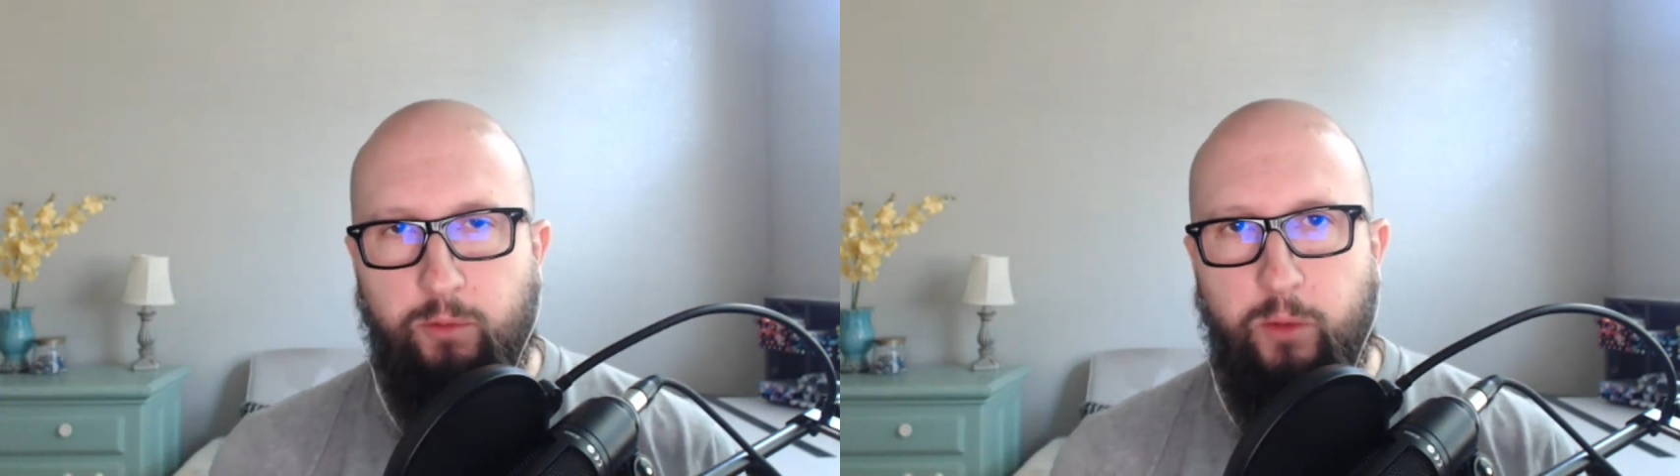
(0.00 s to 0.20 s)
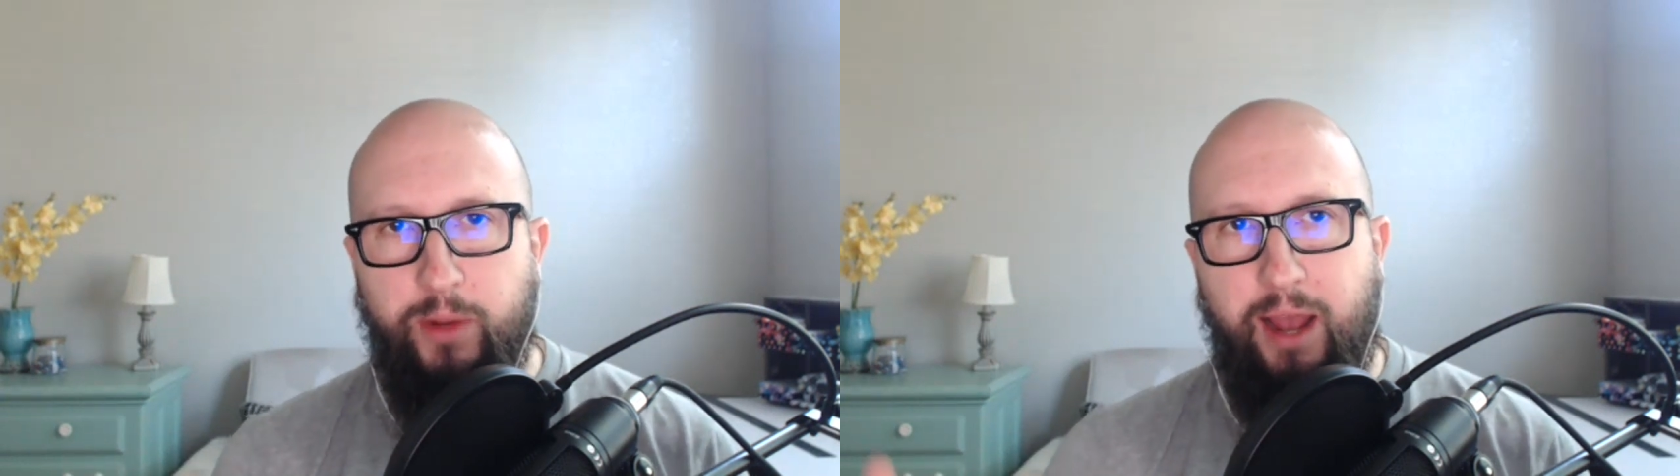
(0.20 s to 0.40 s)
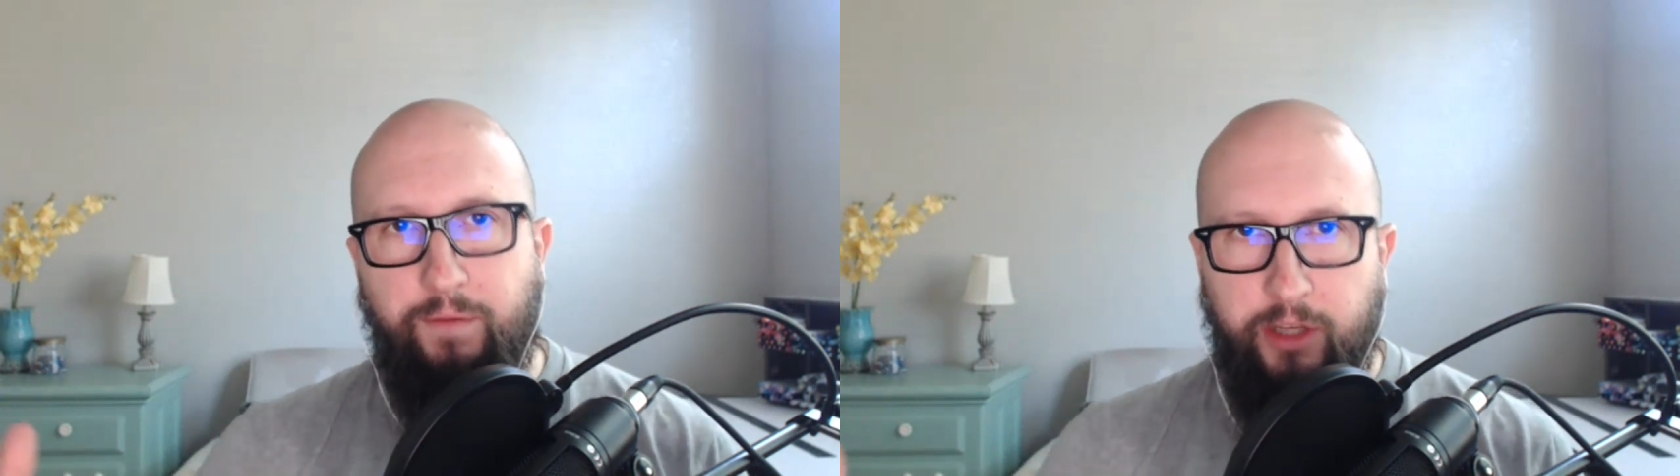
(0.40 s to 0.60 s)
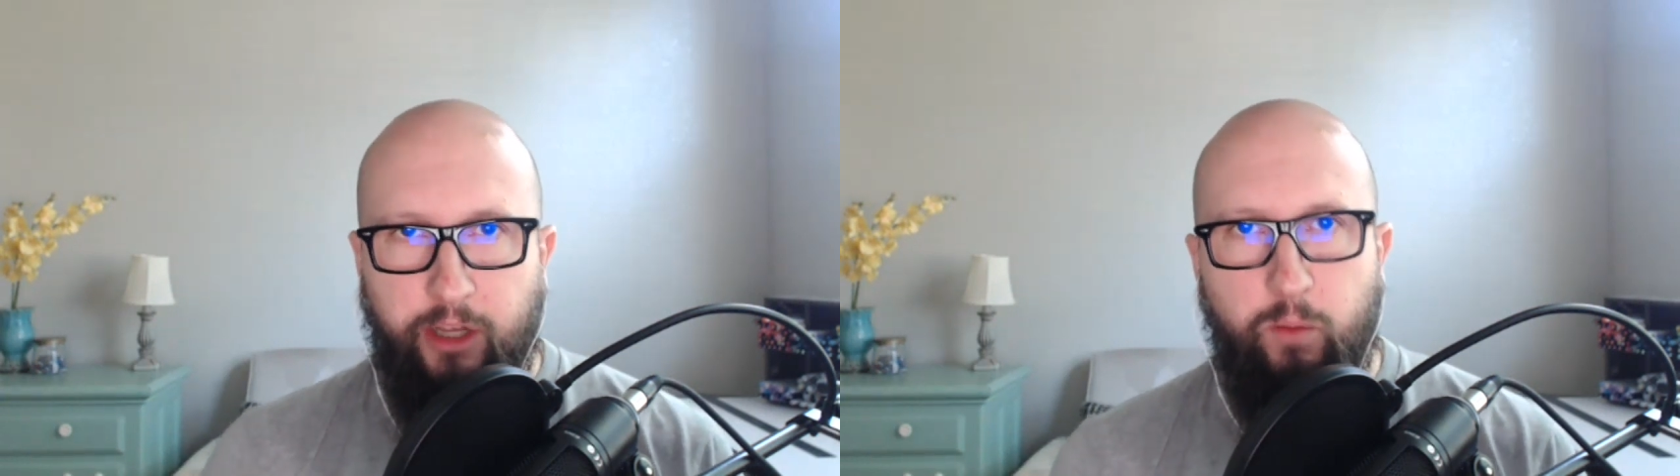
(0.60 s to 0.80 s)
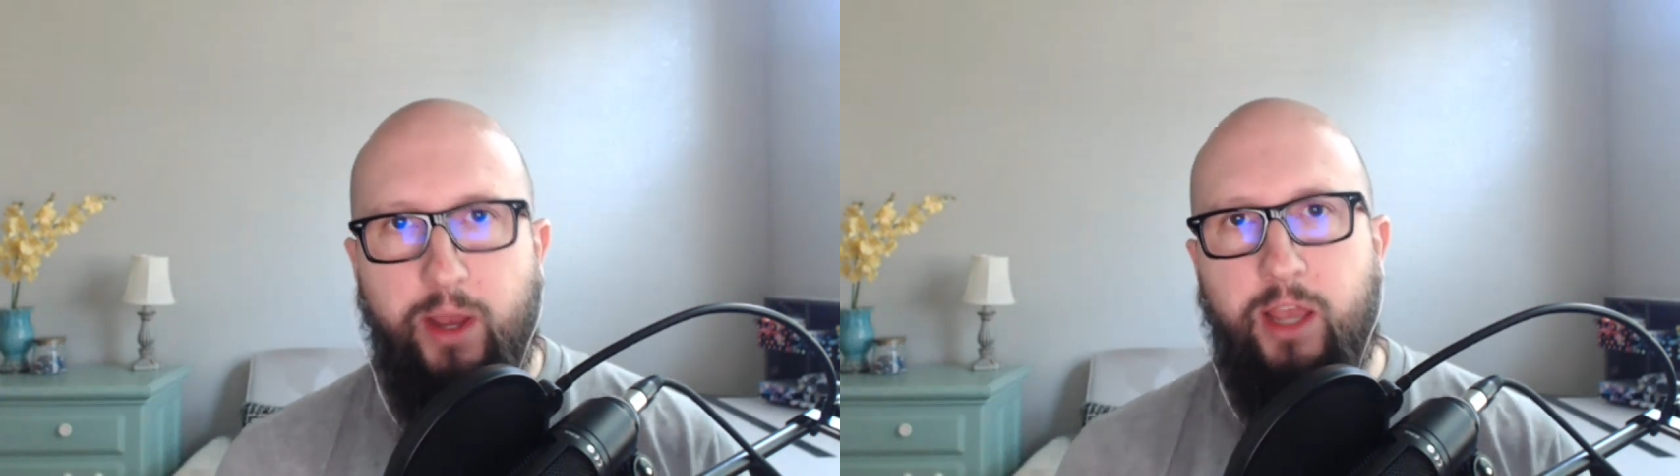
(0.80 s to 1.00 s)
where we have to get
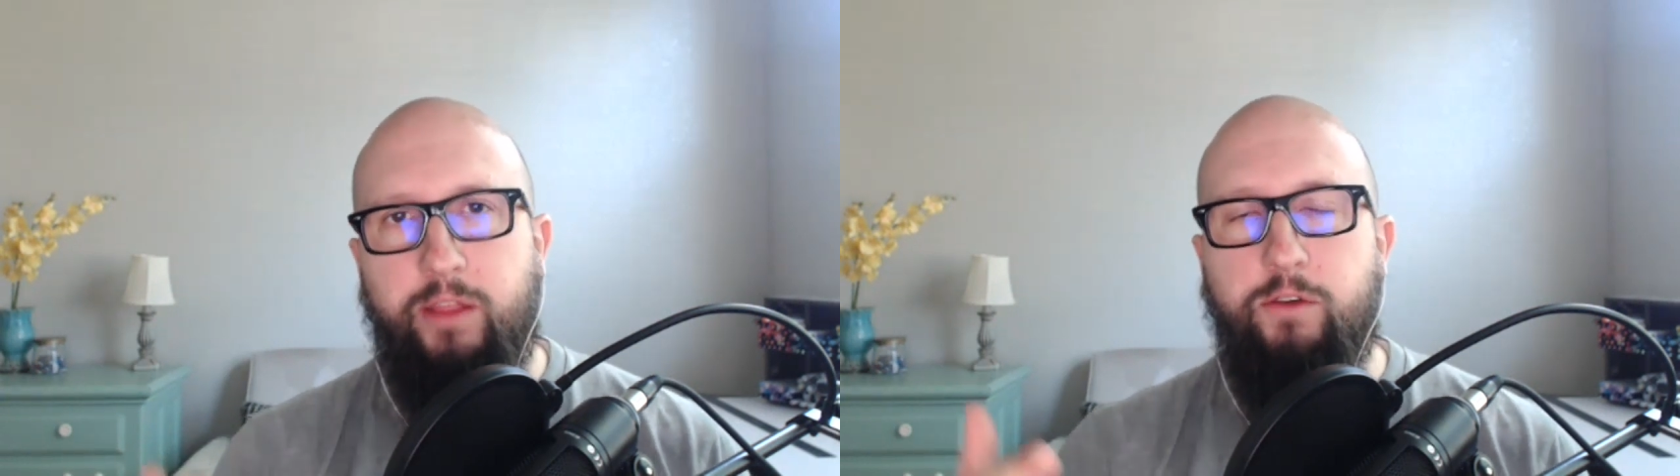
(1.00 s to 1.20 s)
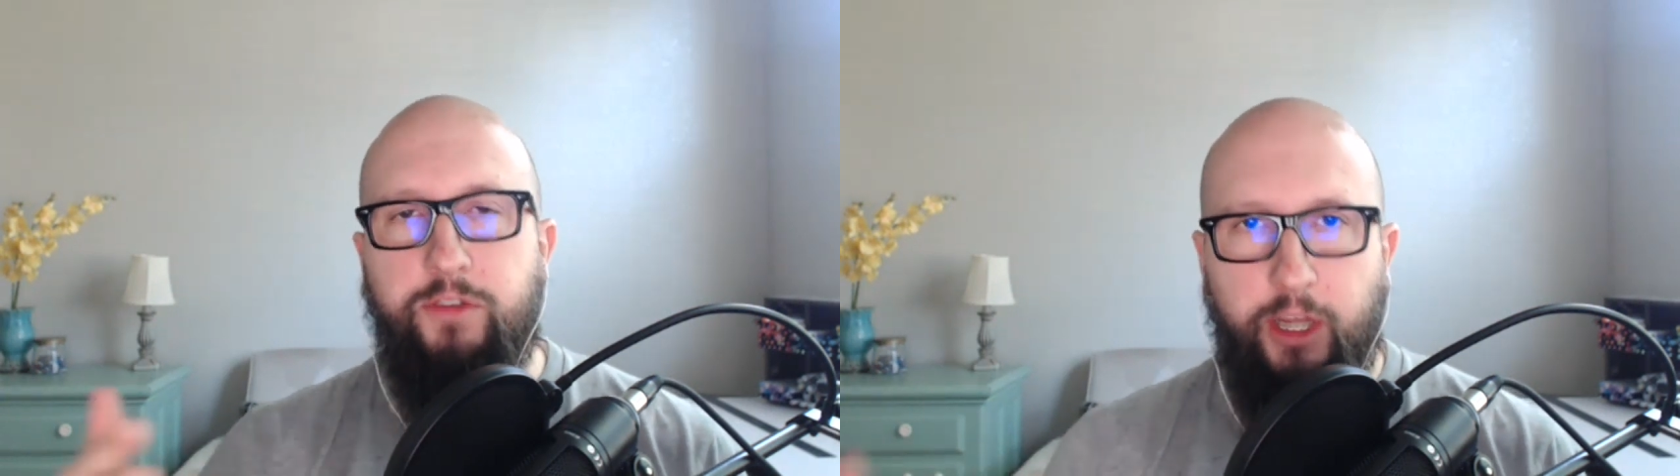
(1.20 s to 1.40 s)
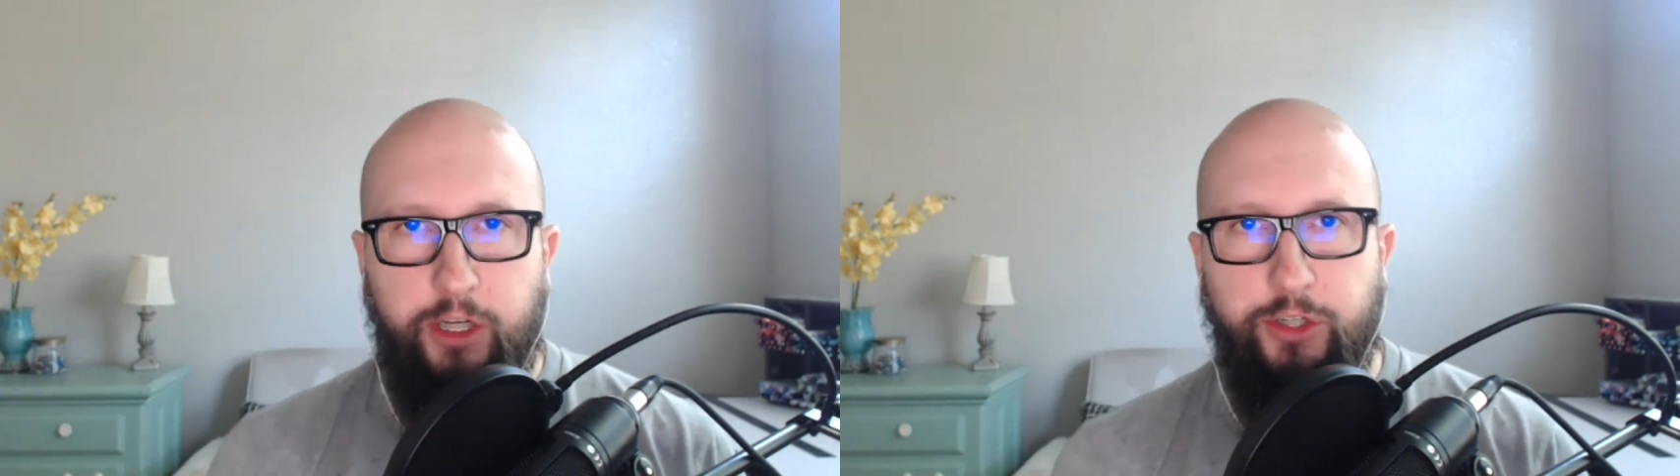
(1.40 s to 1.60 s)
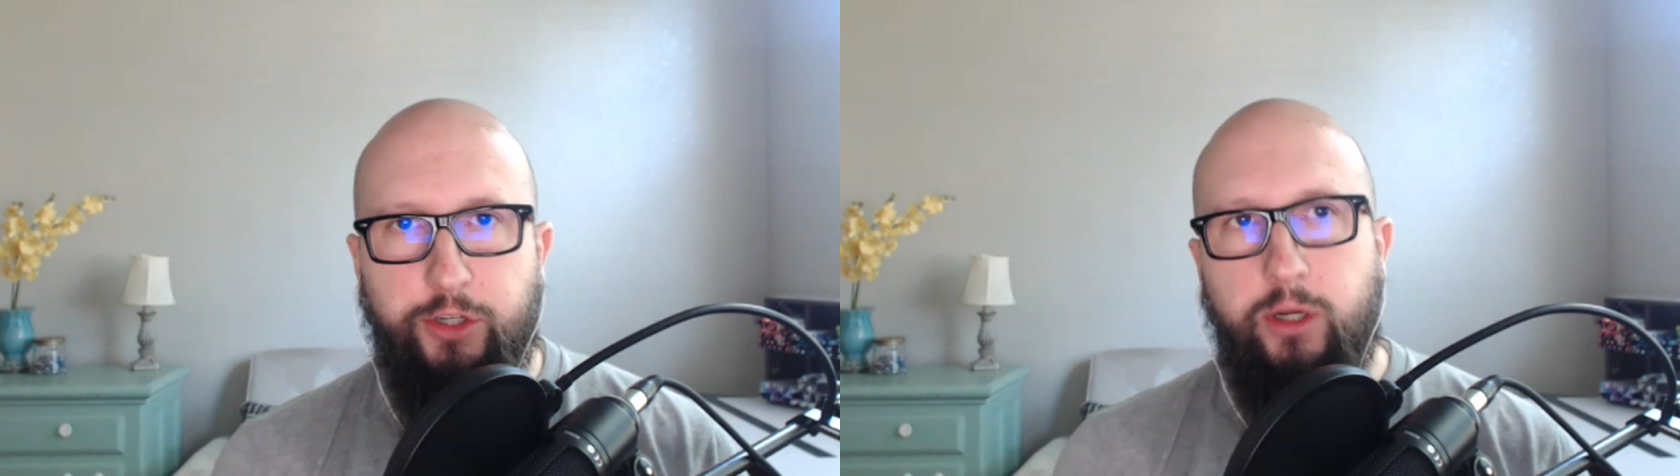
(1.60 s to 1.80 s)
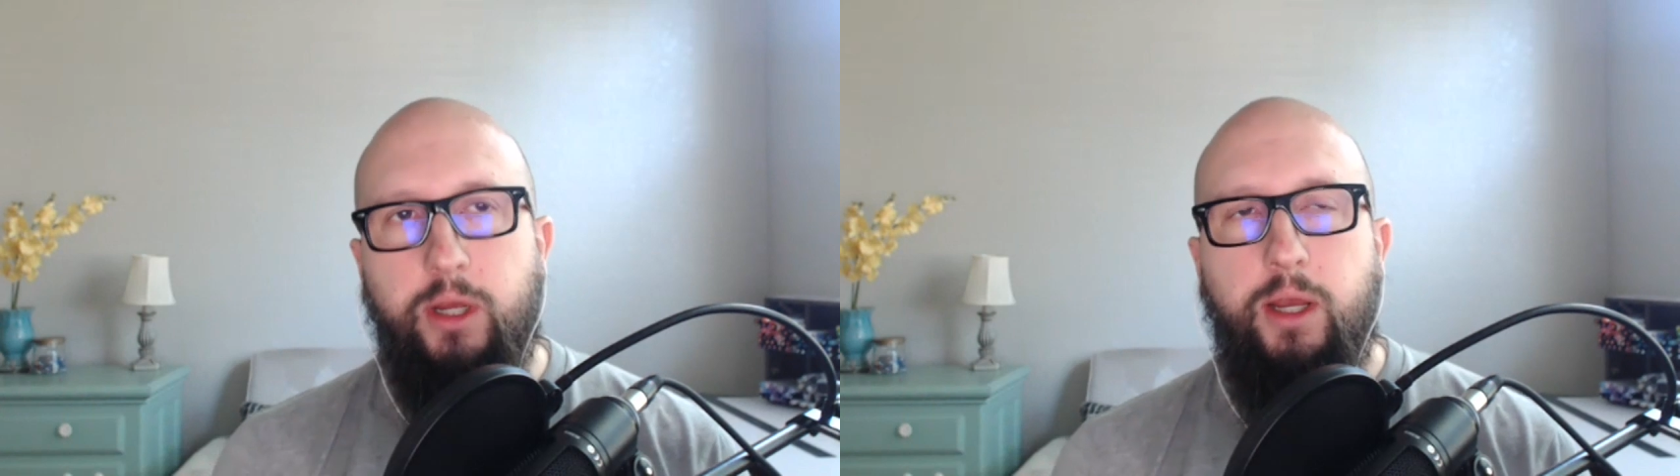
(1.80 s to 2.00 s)
away, there's danger.